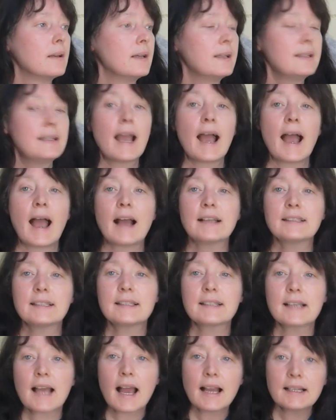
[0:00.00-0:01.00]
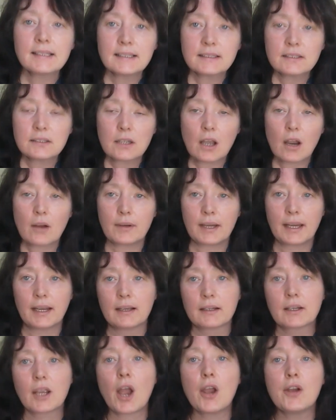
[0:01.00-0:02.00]
Yeah, I decided, sorry,
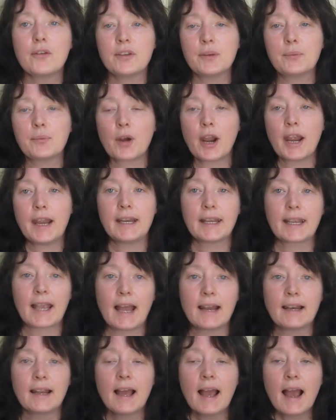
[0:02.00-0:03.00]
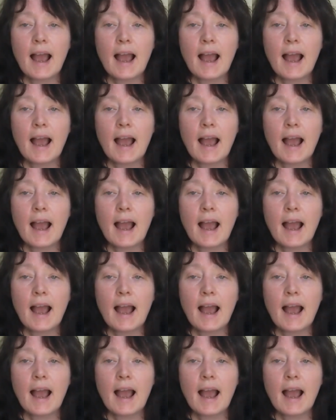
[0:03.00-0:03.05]
COVID brain again.